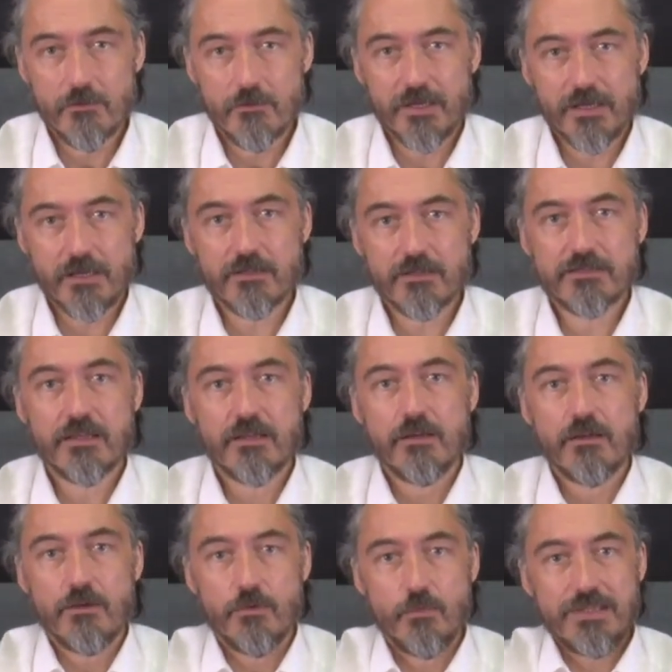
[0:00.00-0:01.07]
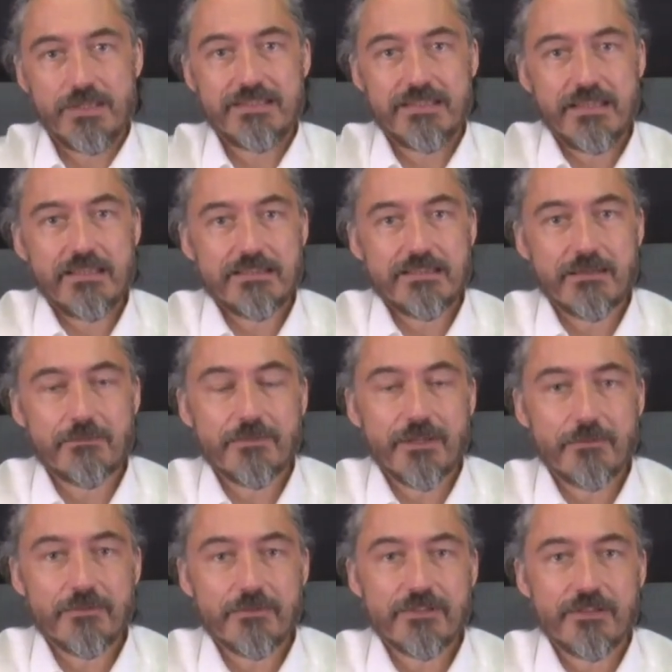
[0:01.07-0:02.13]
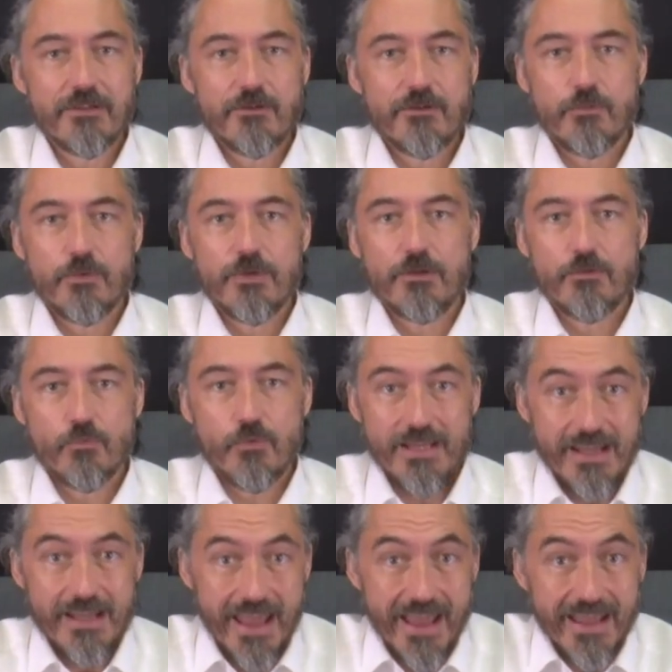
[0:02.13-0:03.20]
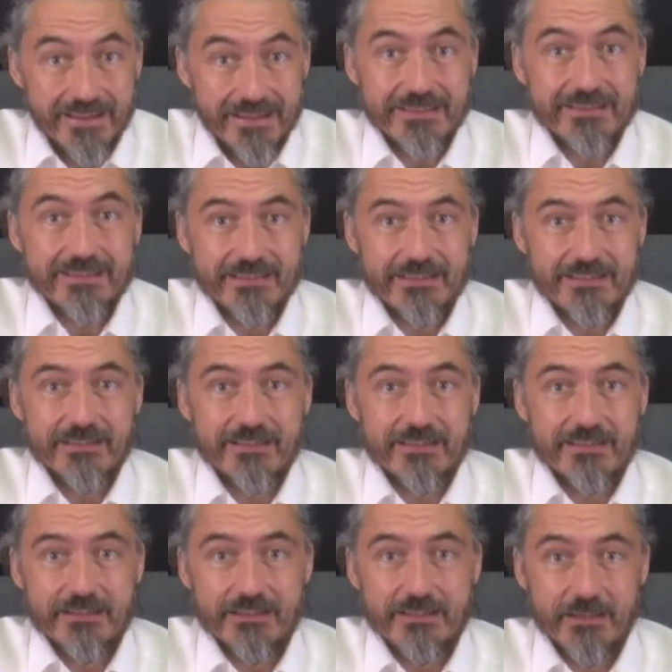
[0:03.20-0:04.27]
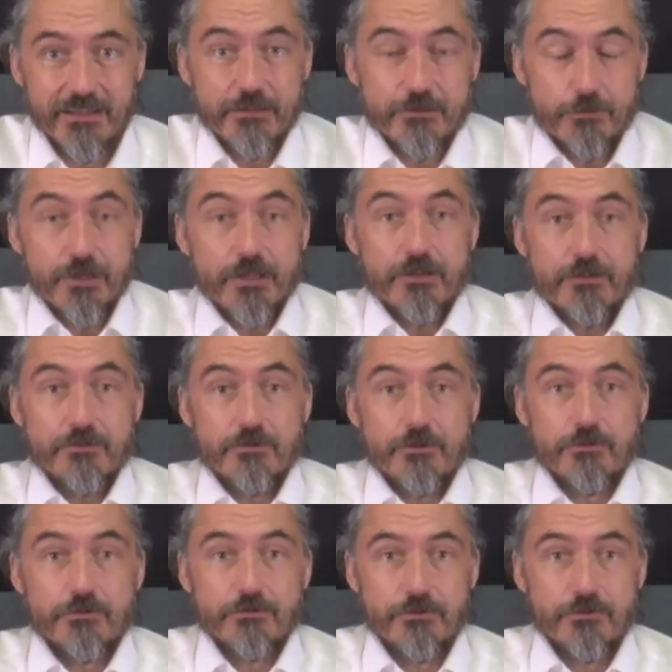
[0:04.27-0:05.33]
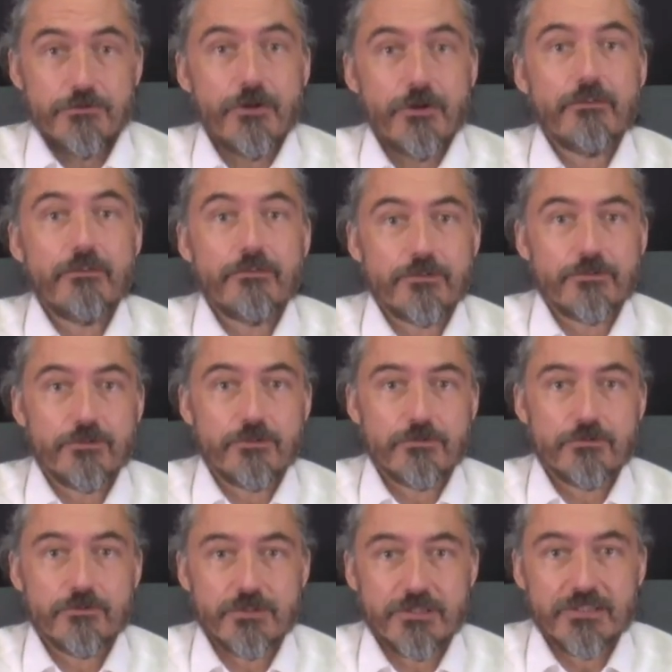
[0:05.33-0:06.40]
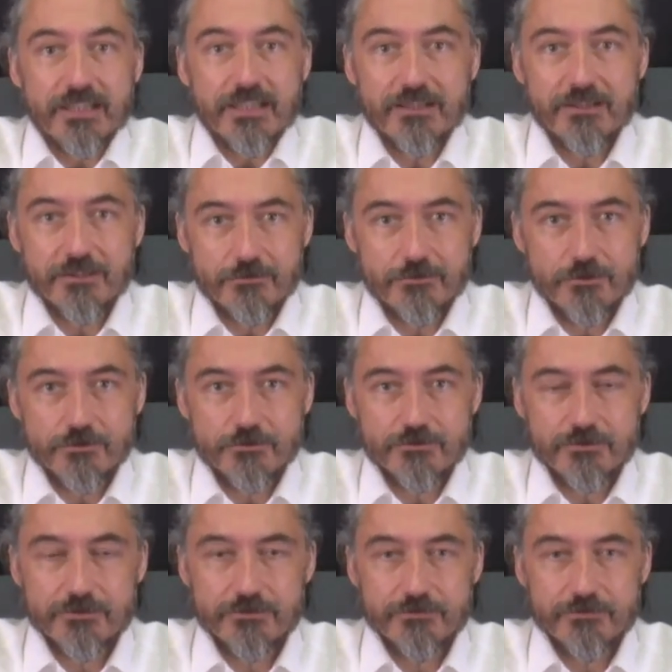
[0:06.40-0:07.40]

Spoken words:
because we see sometimes we react like a 3-year-old or a 5-year-old or a 10-year-old.